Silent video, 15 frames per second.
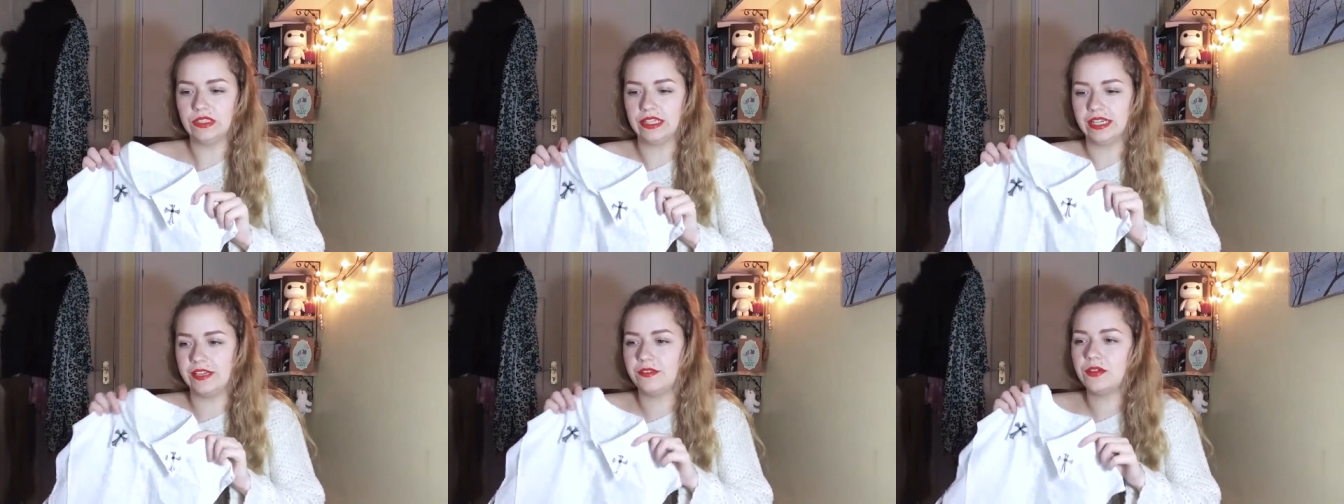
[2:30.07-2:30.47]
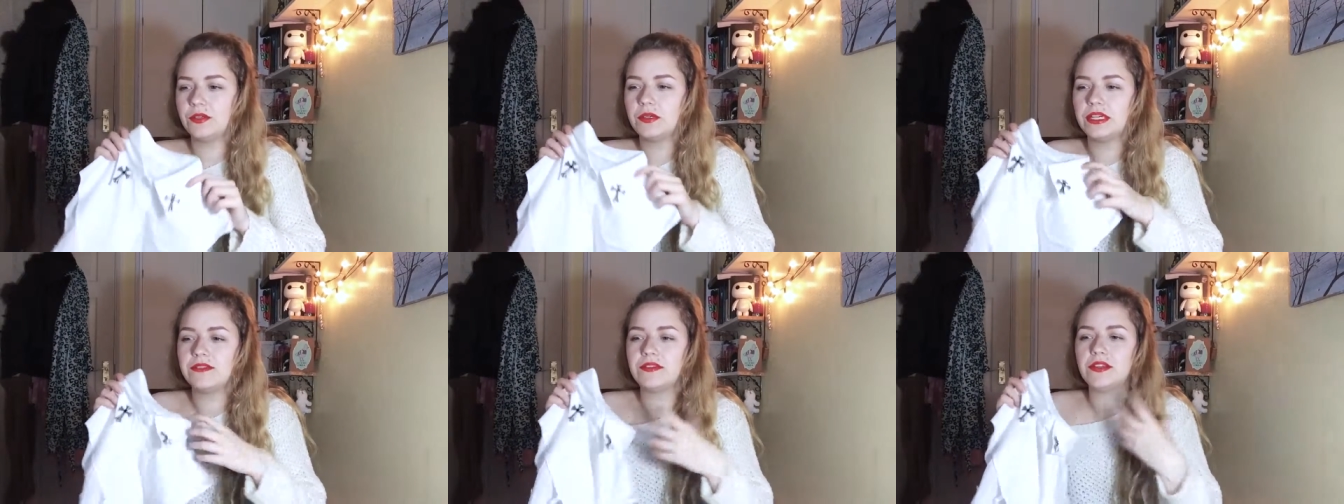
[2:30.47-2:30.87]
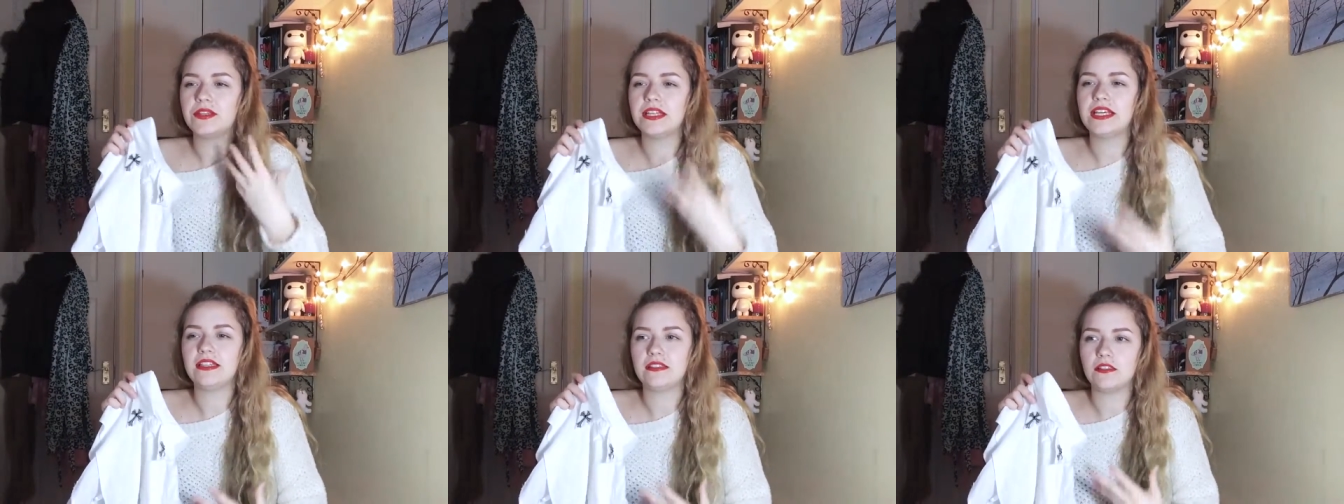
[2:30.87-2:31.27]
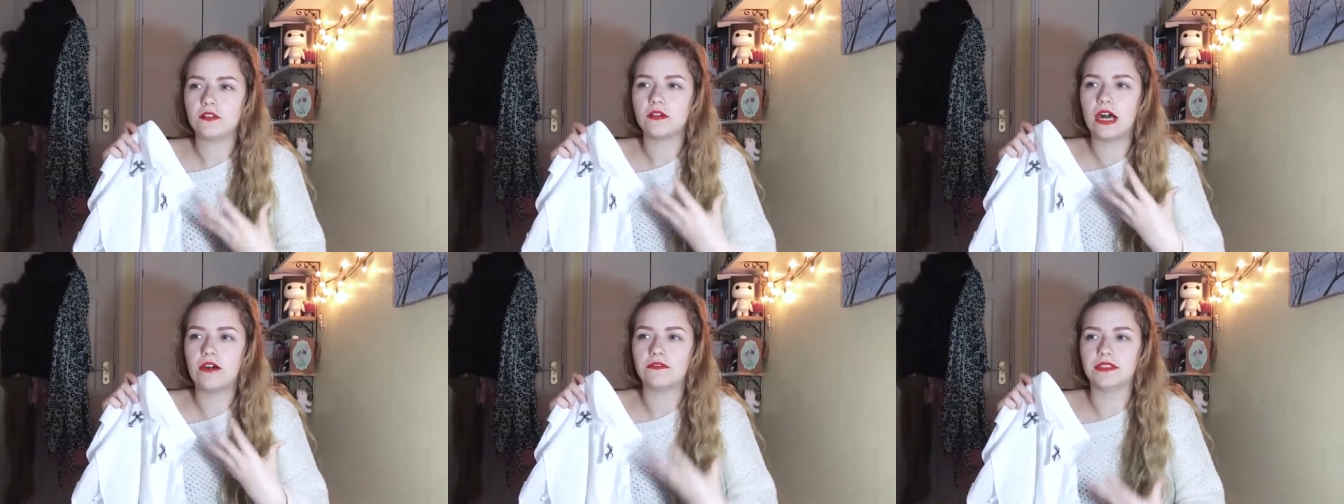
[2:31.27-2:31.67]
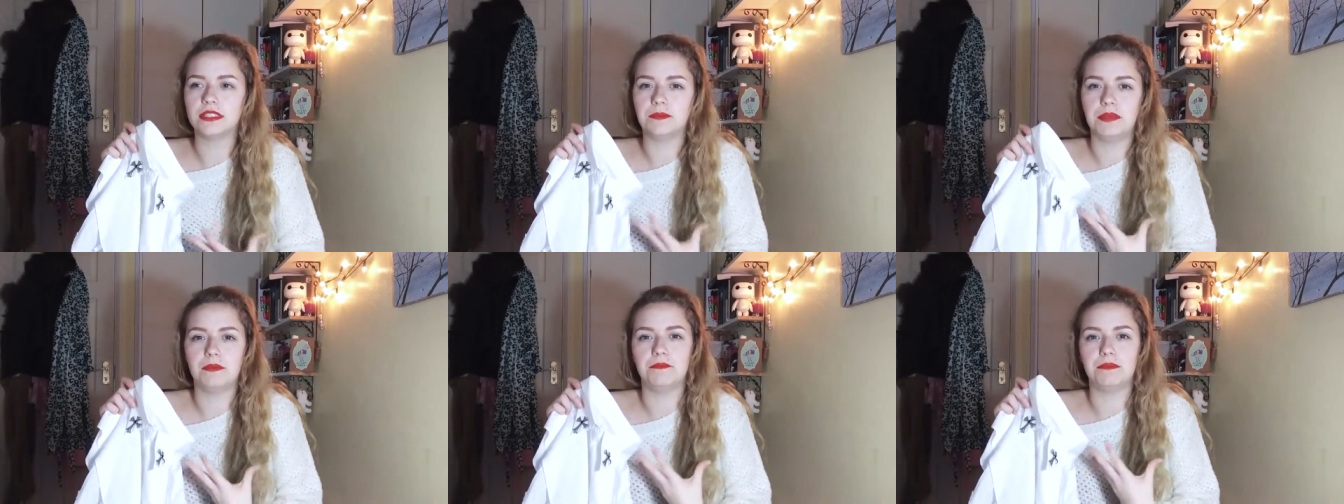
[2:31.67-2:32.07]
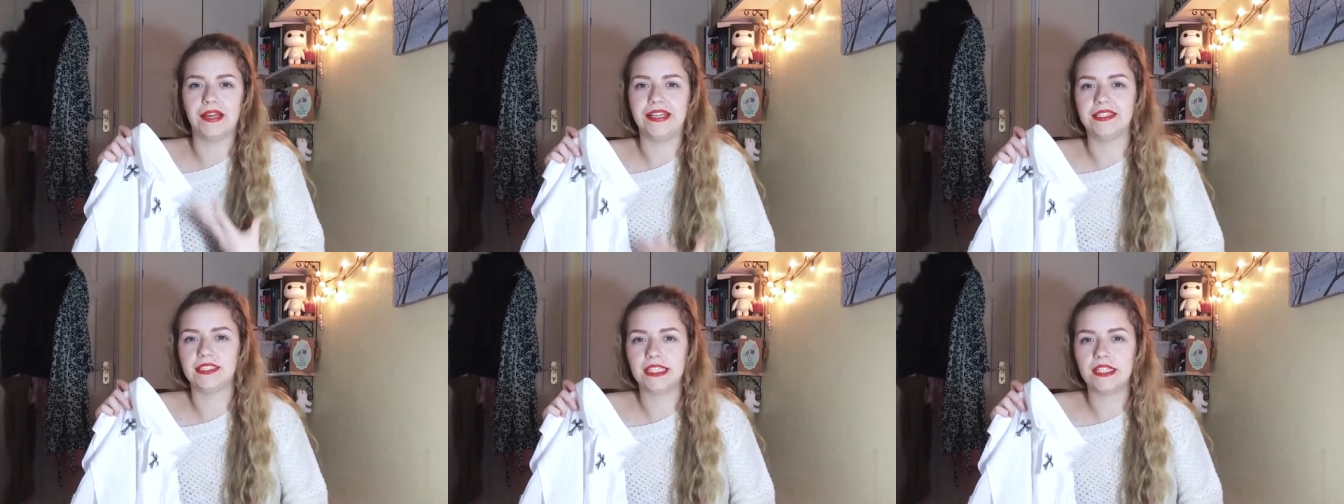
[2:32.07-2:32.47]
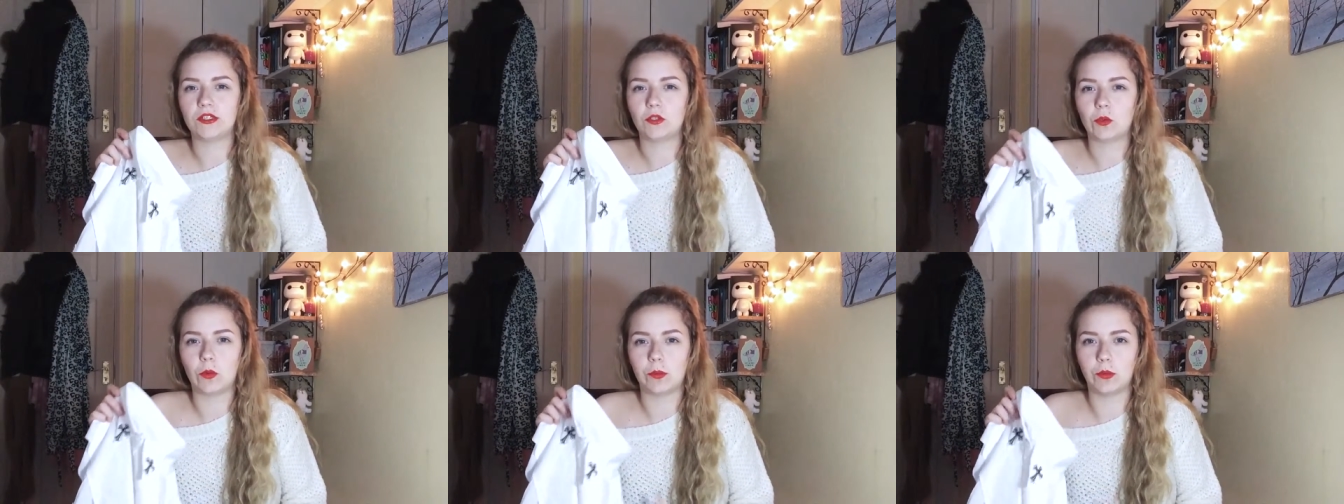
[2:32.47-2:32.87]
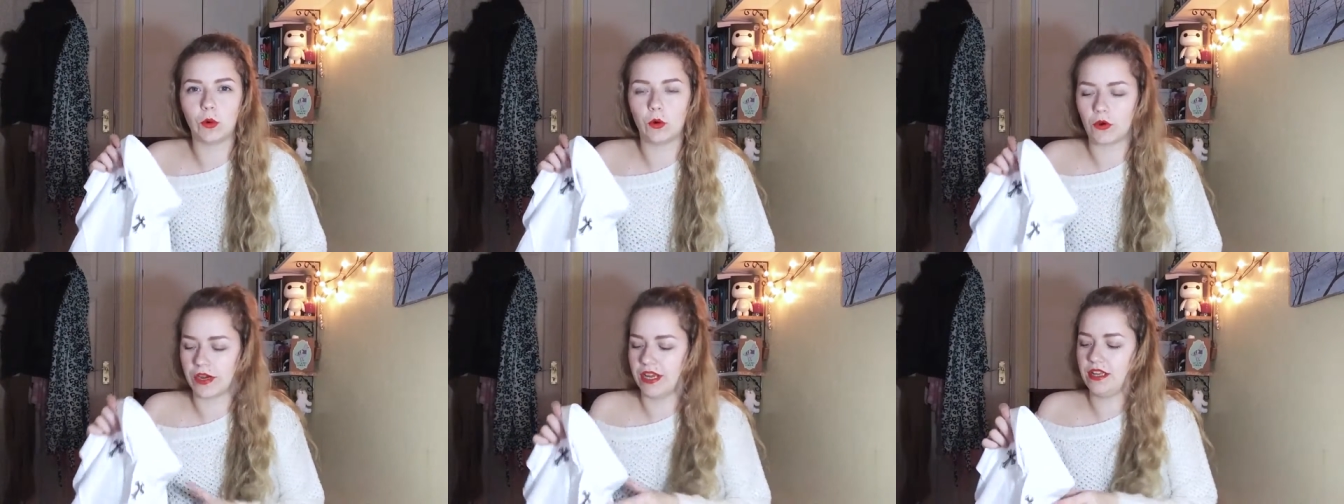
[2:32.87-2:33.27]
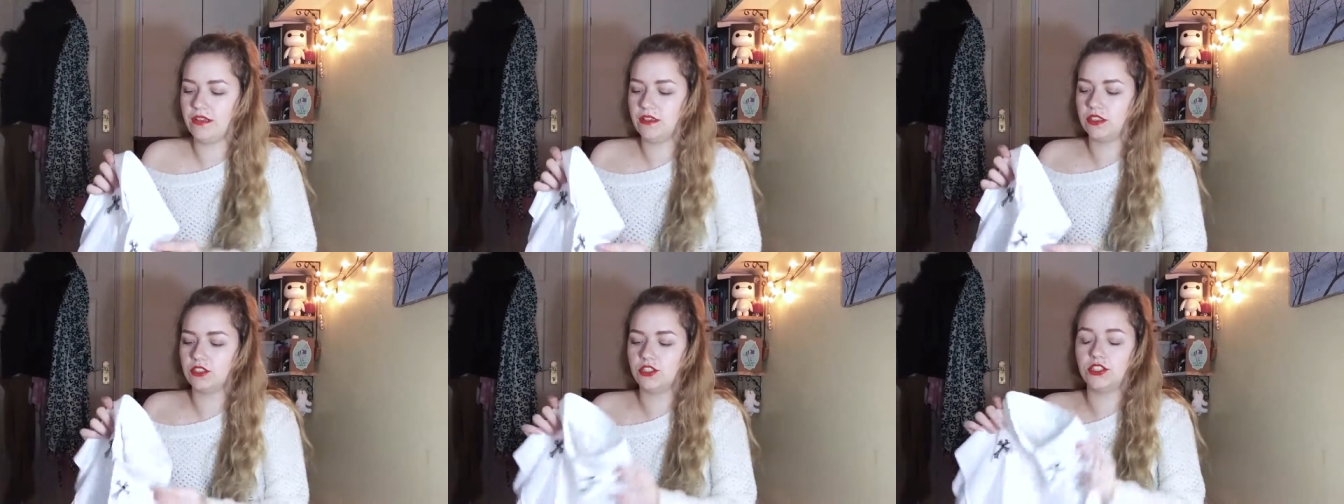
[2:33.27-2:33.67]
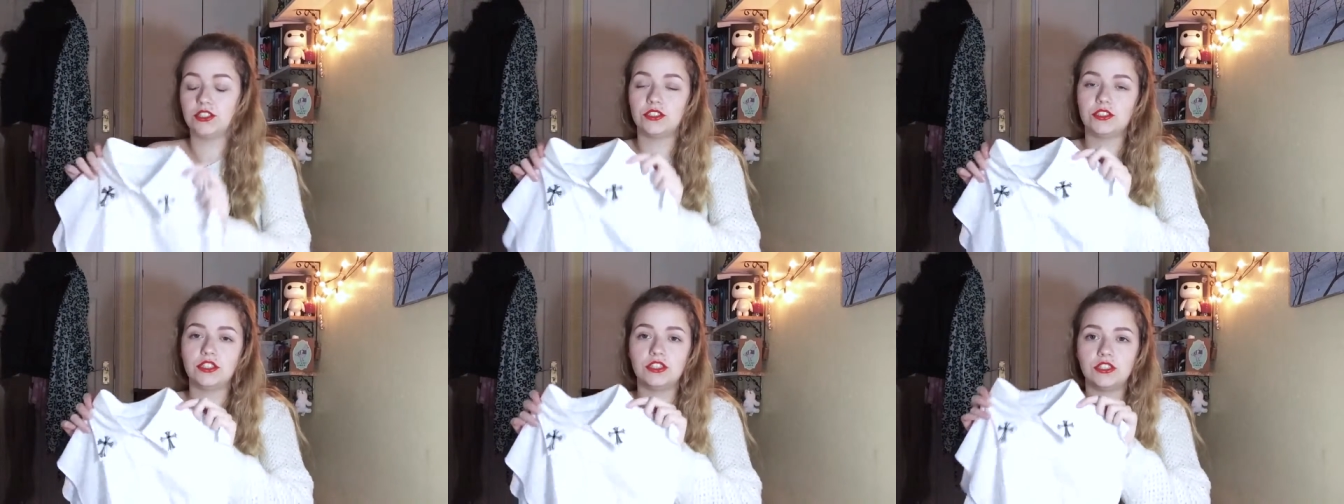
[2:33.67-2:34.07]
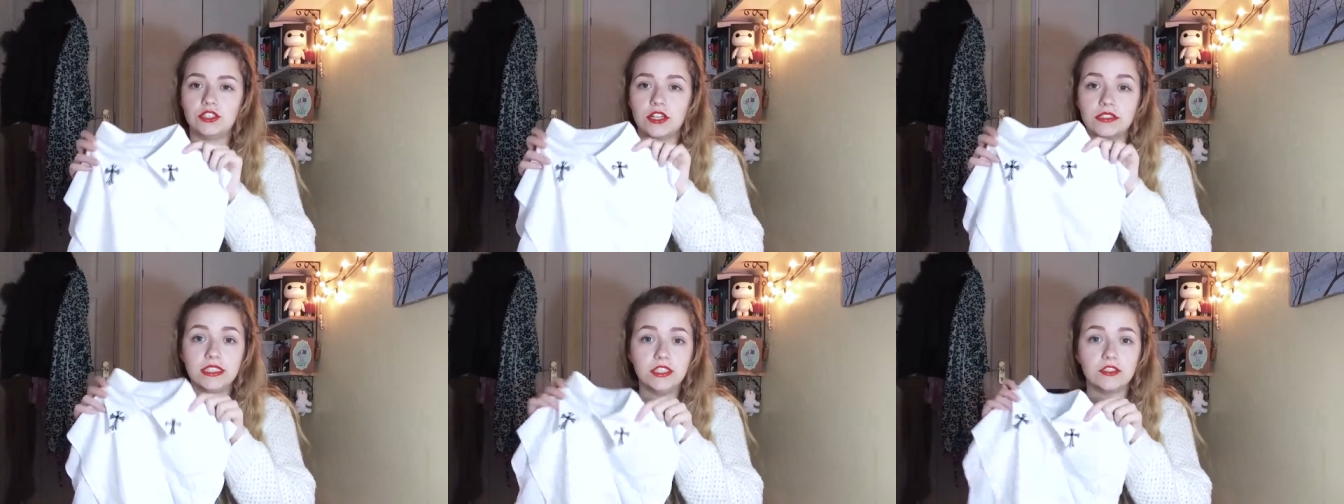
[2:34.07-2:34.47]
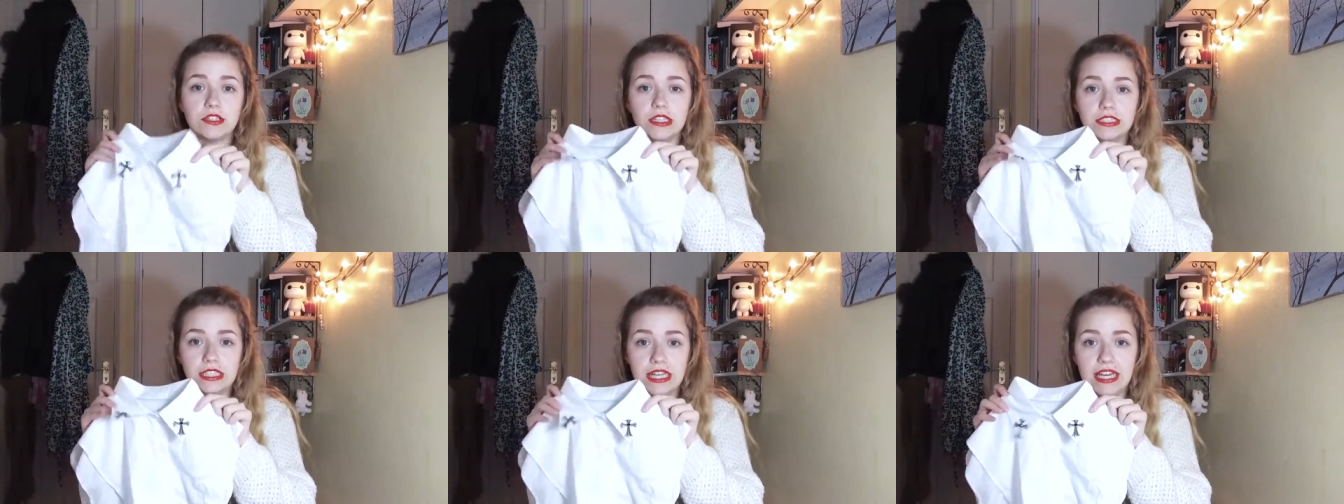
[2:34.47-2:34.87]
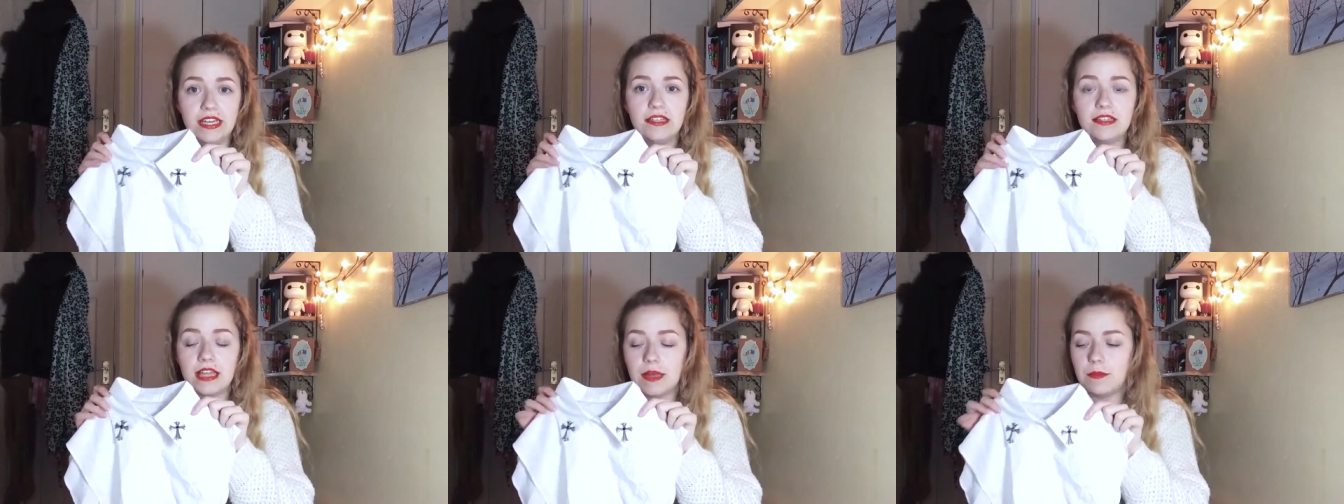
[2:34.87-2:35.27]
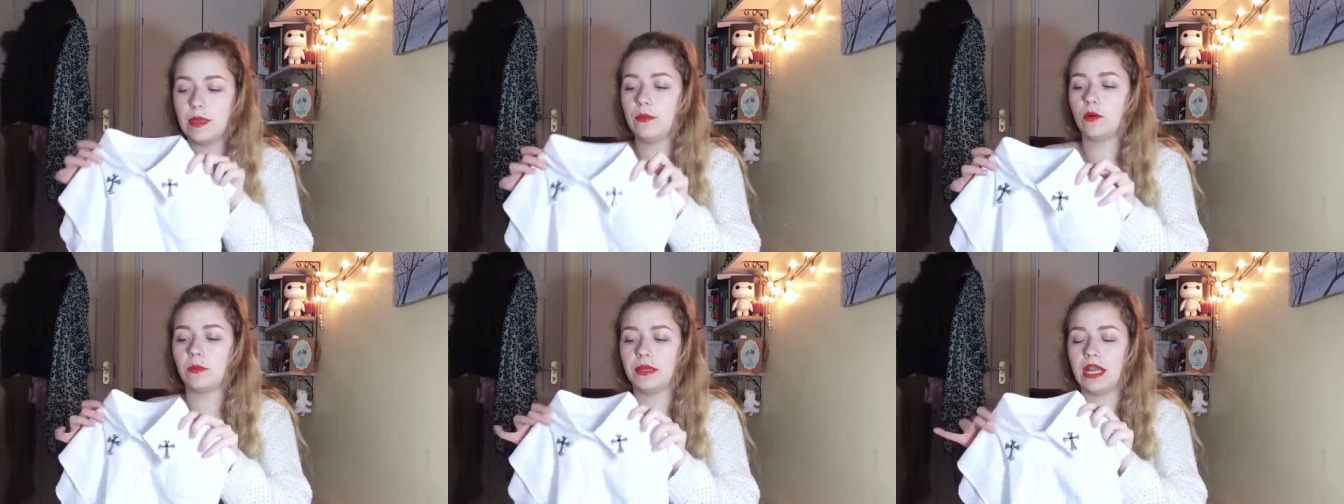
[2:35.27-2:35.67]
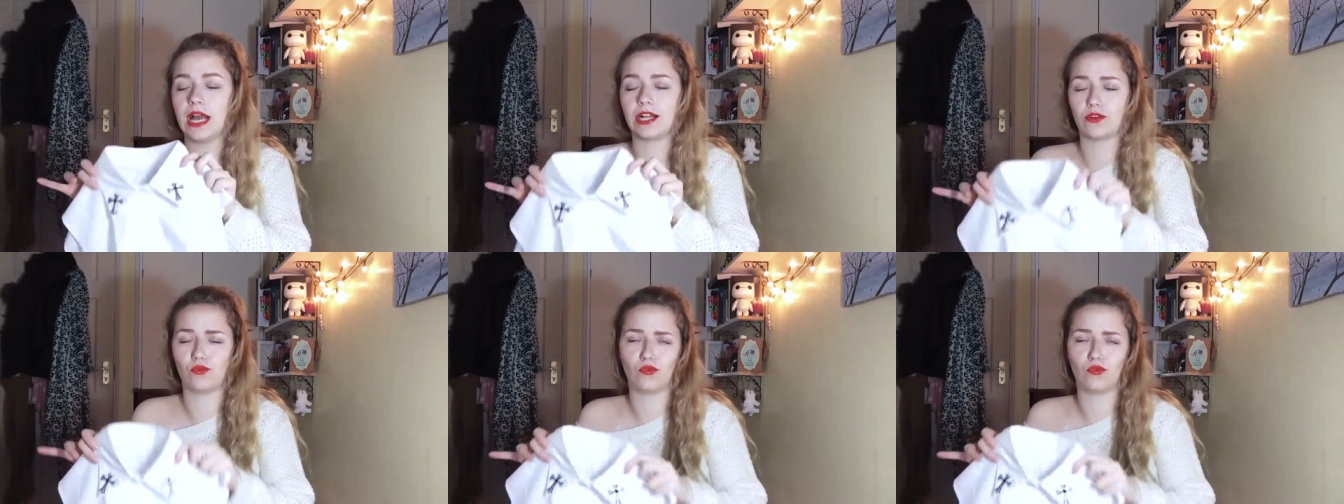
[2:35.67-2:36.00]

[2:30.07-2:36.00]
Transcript: Like if you if you think that your outfit's a bit basic or boring, just just chuck this on underneath and people will be like,